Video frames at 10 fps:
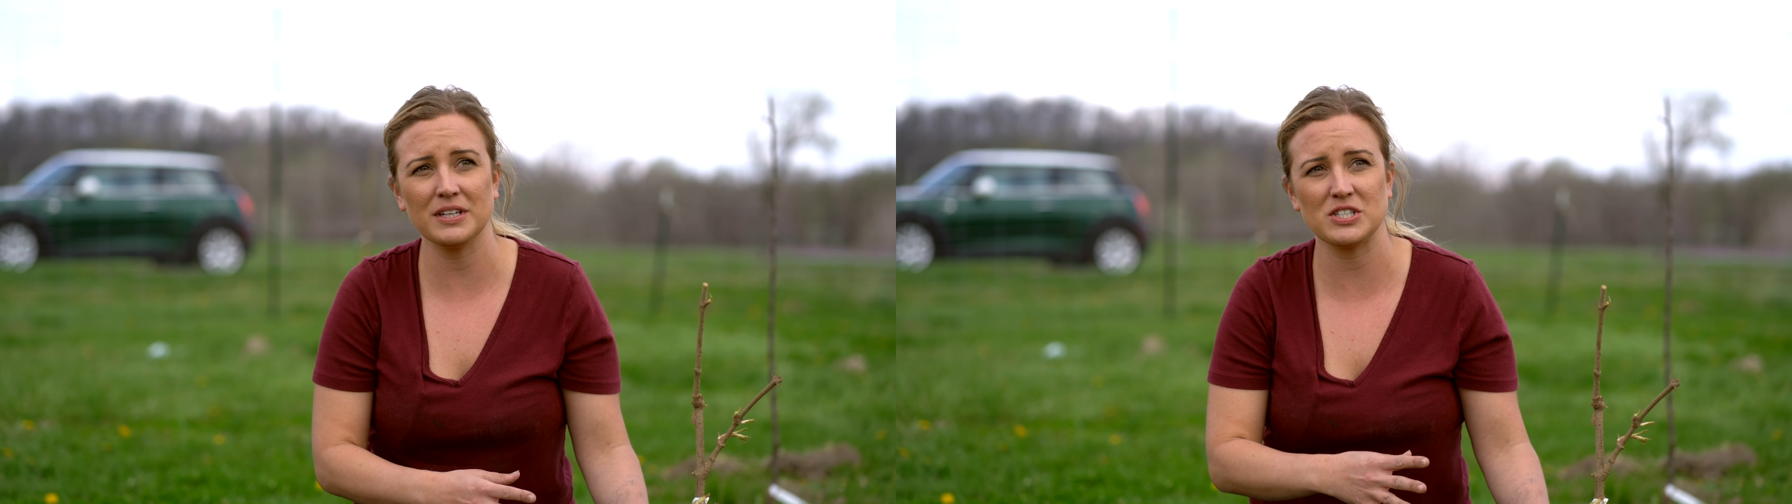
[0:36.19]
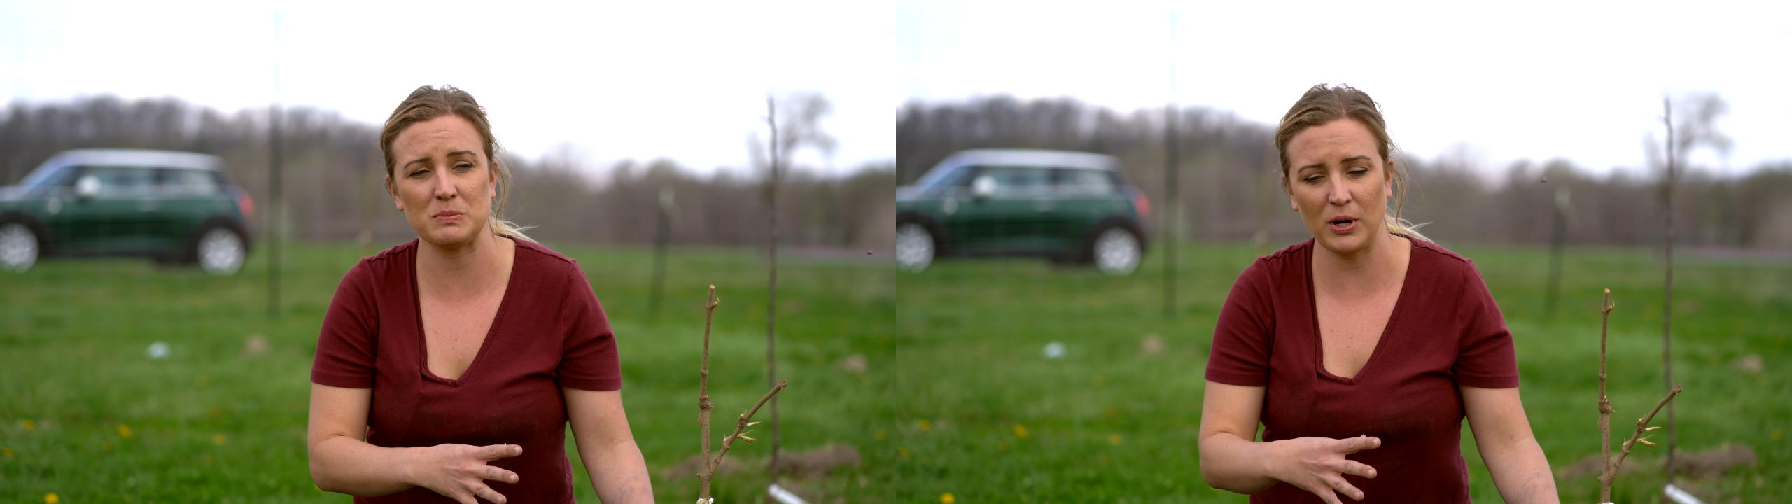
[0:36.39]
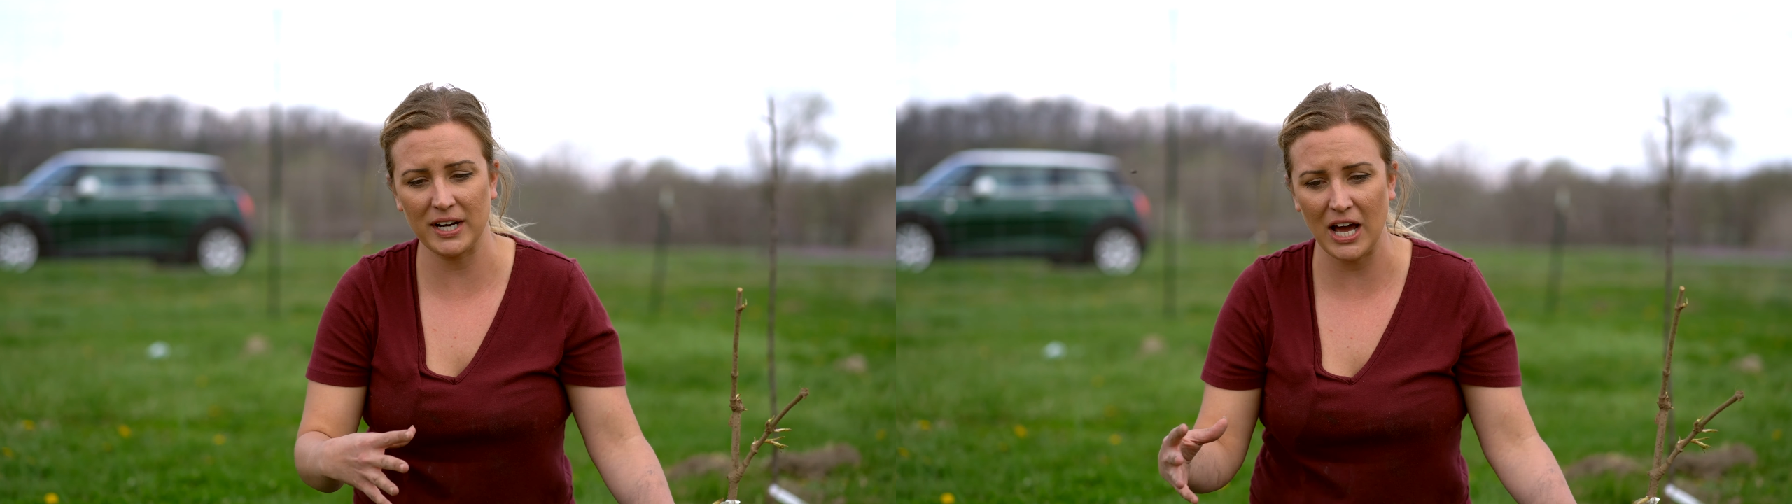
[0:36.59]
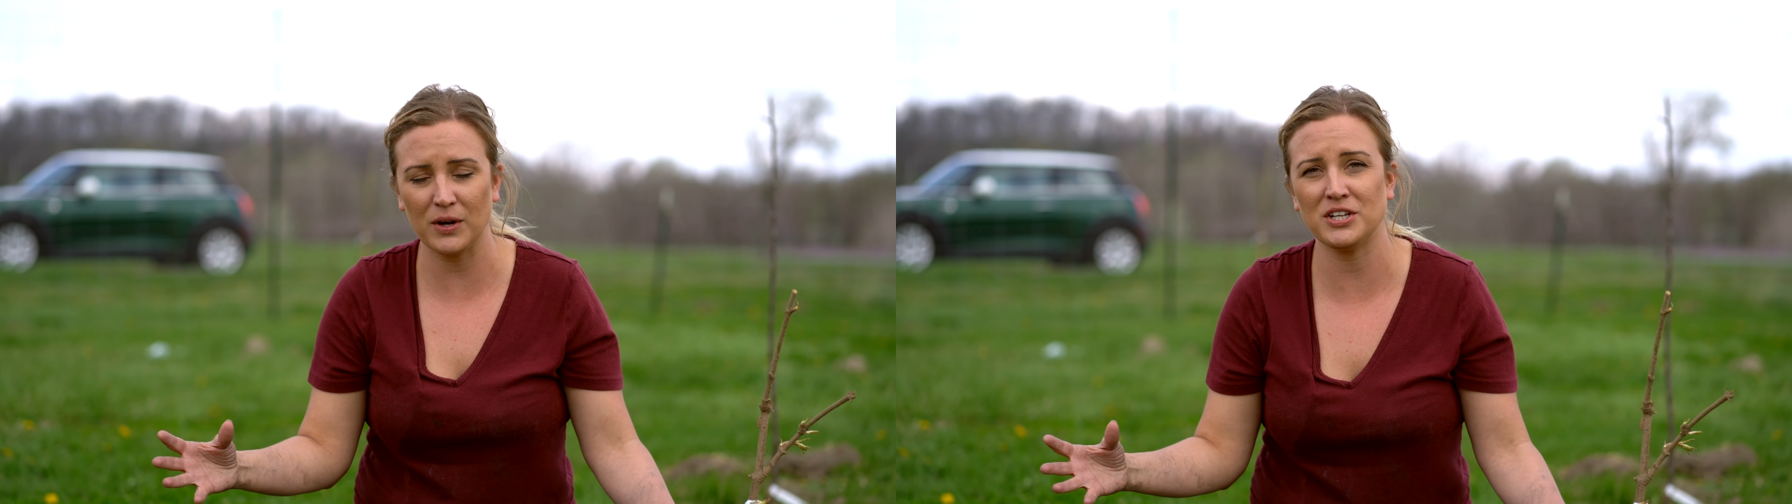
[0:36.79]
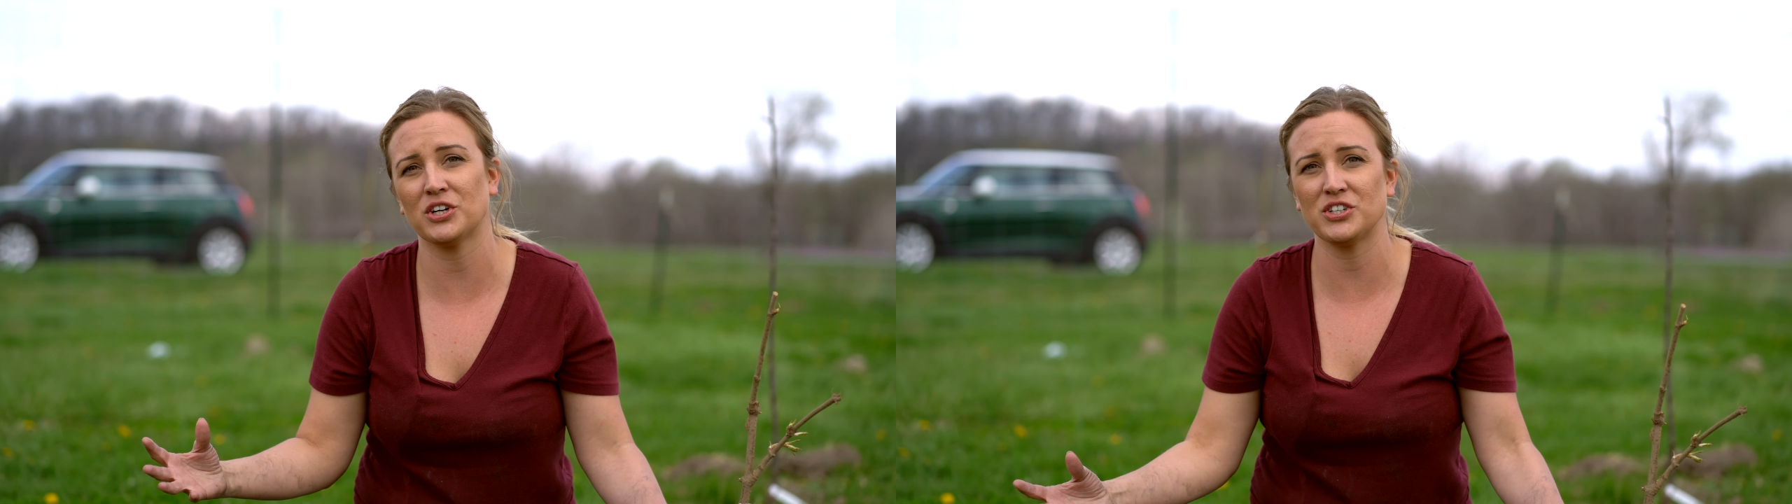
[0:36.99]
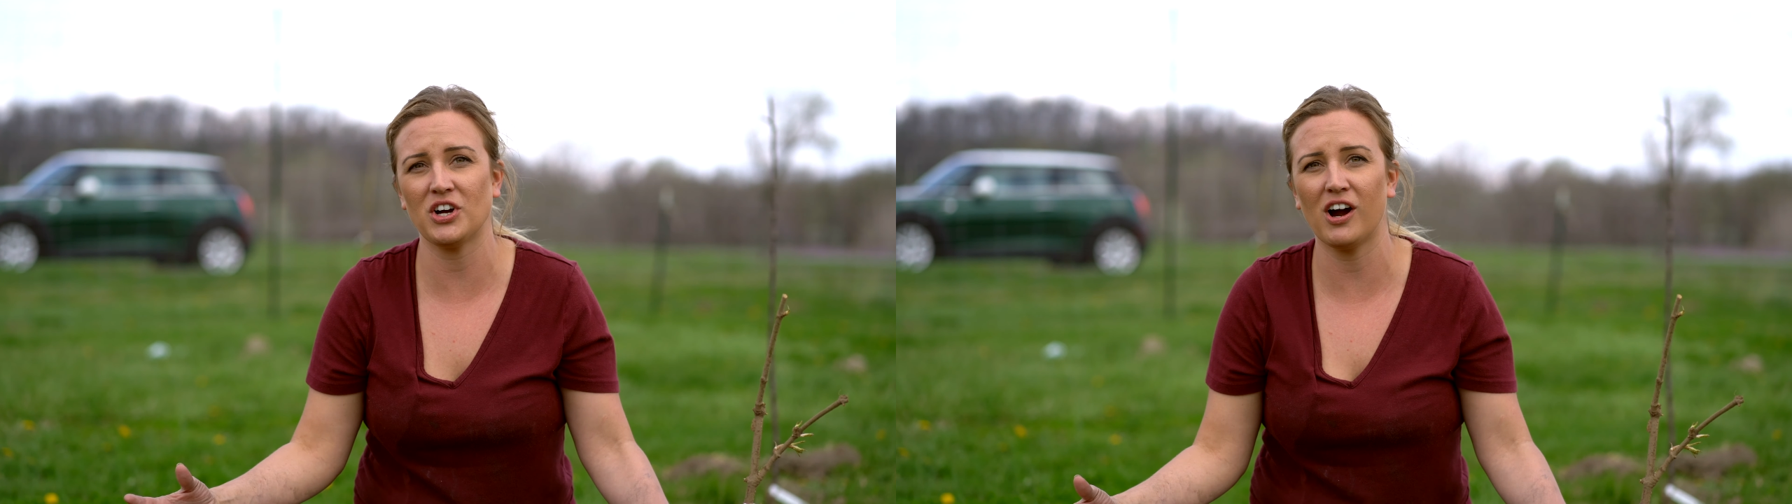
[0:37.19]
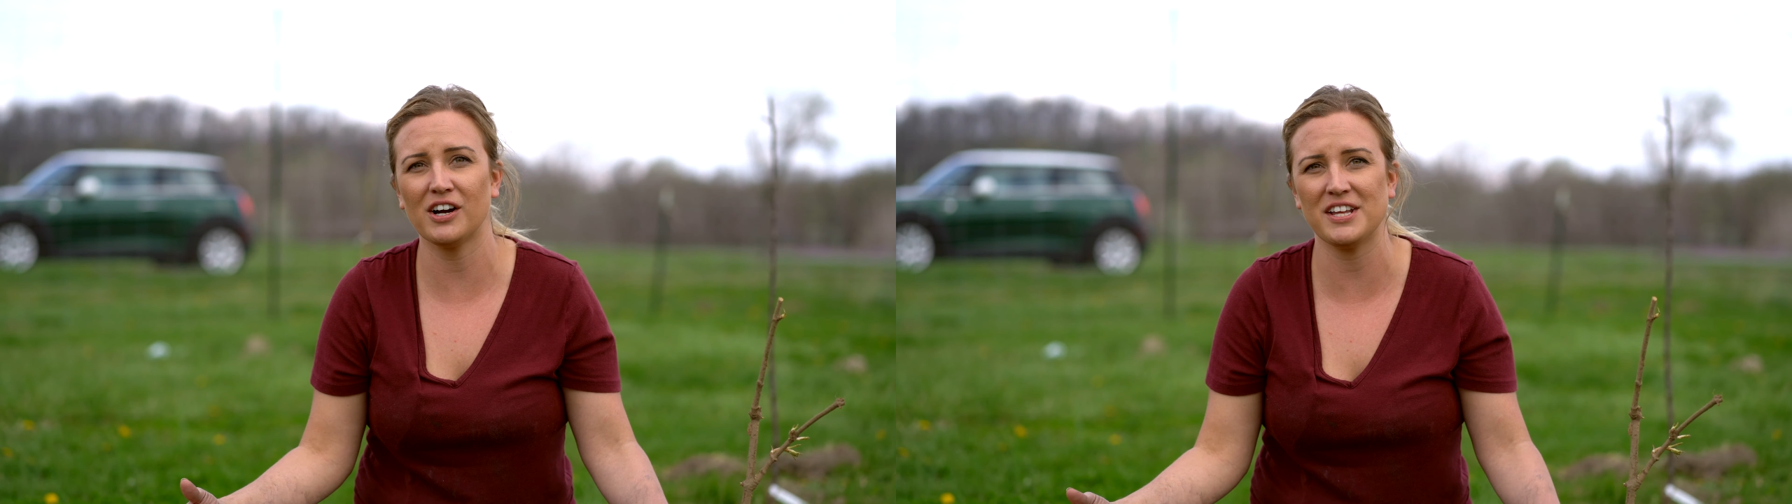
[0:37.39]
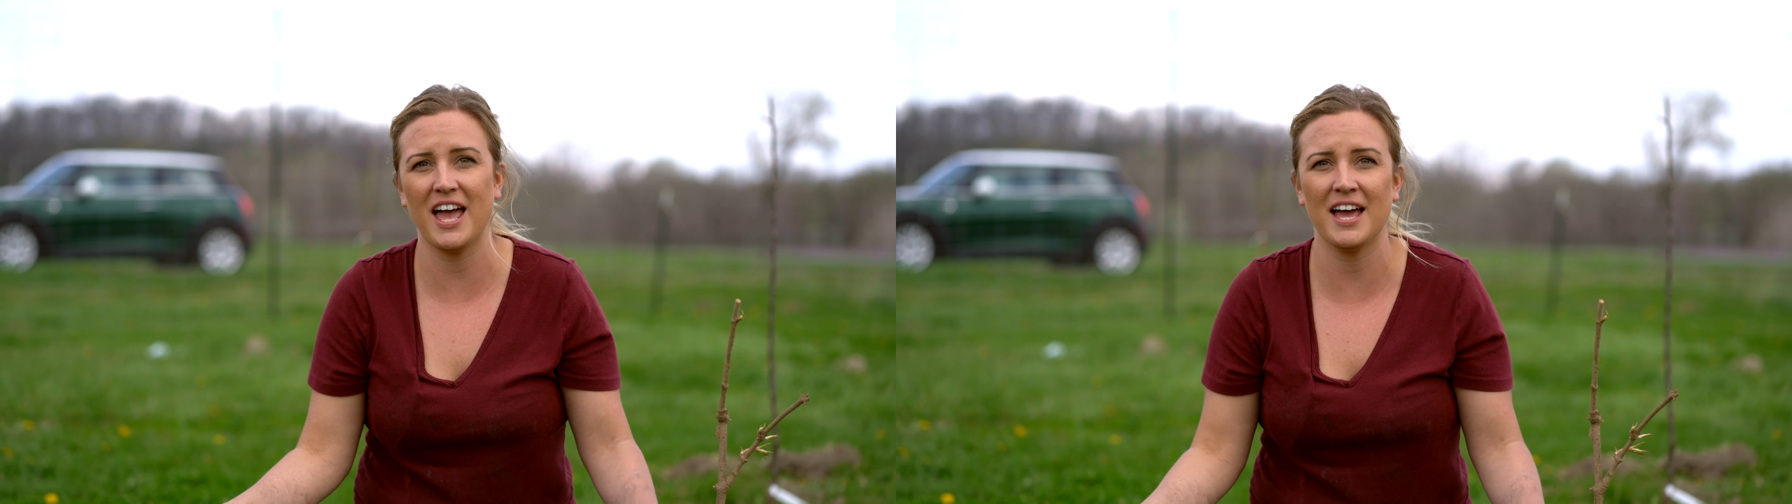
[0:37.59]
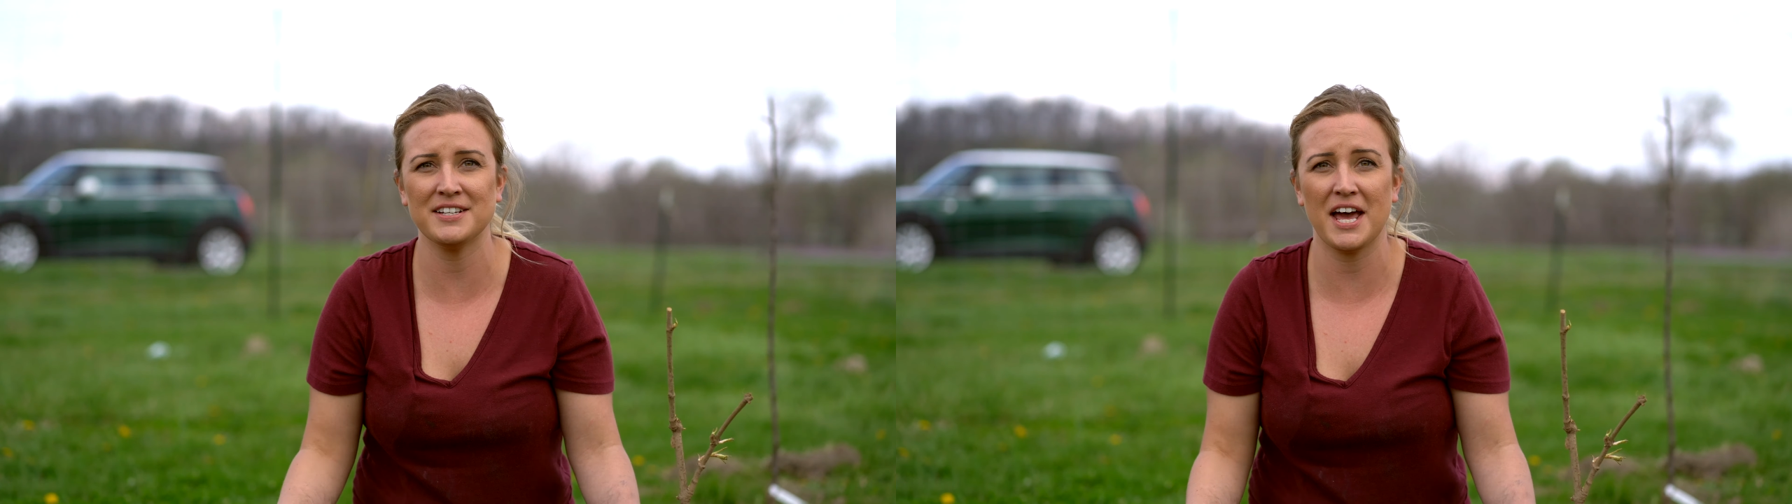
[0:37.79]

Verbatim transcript: spread out in your yard and